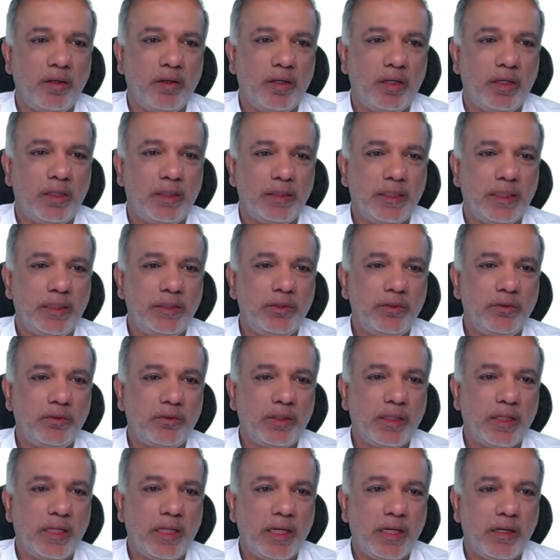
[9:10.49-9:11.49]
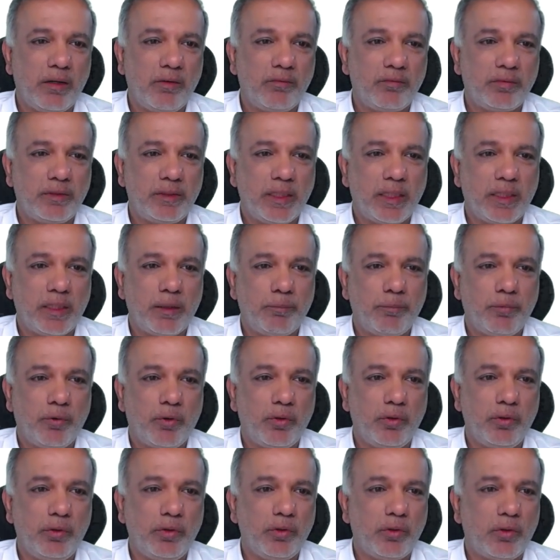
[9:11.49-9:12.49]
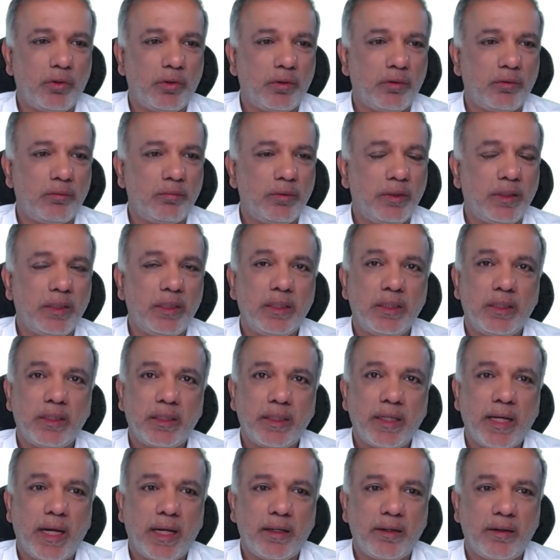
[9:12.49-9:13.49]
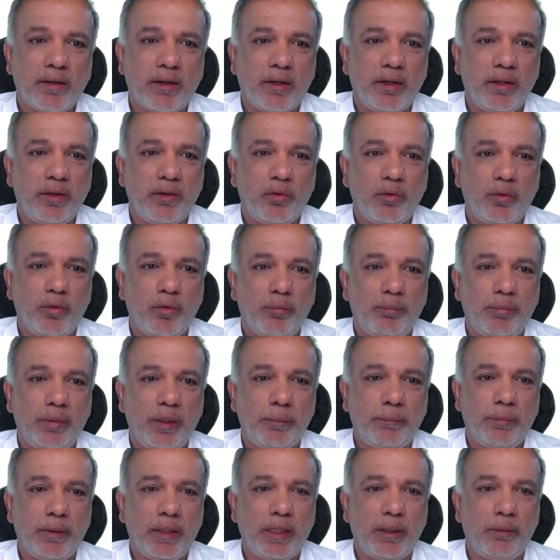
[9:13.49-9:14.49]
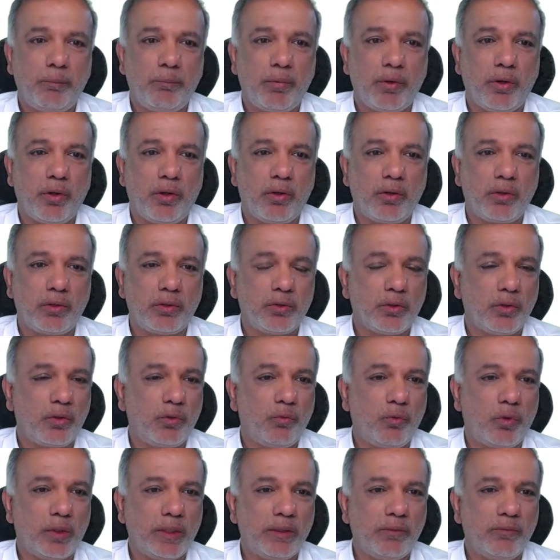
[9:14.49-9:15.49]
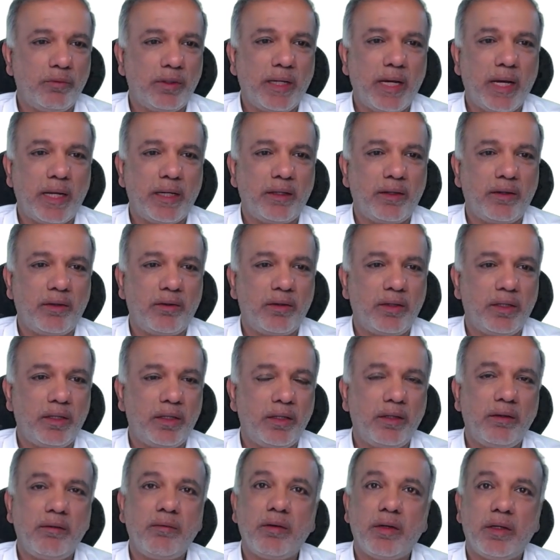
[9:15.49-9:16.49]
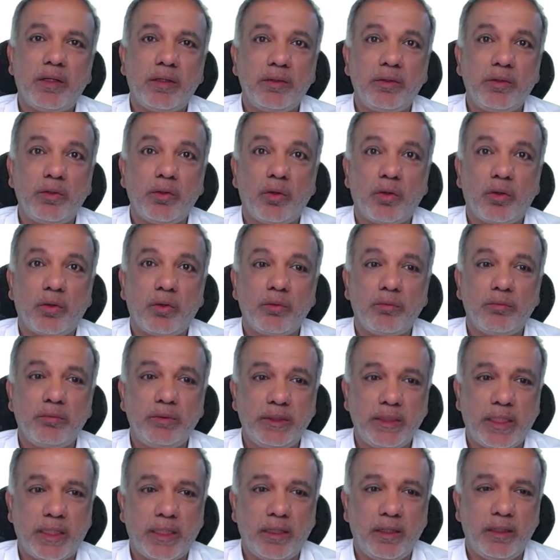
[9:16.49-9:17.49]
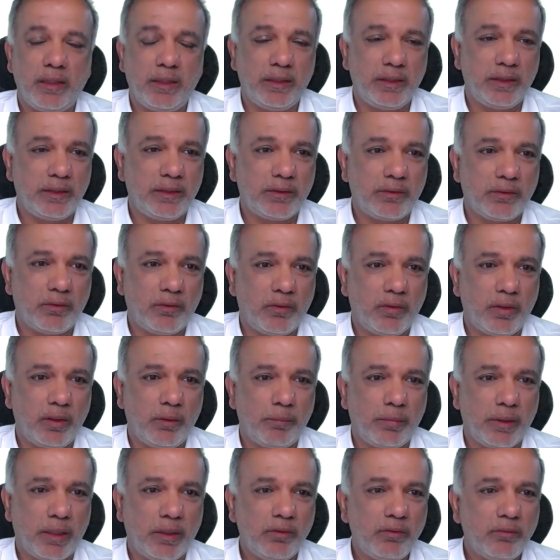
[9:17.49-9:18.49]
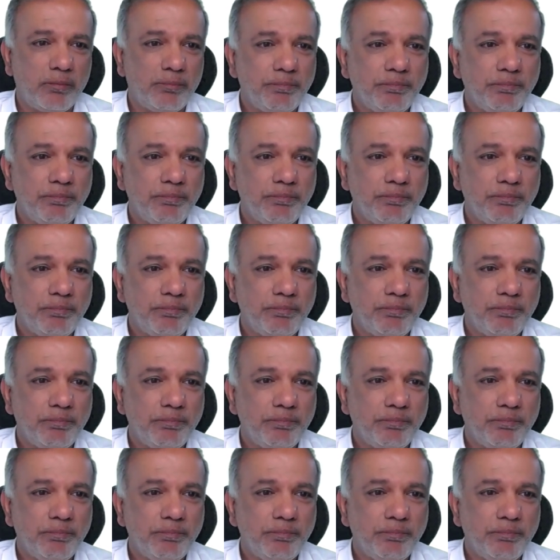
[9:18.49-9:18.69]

Uh, then you can have set up all your uh, category to people and blogs or whatever category uh, your channel is all about.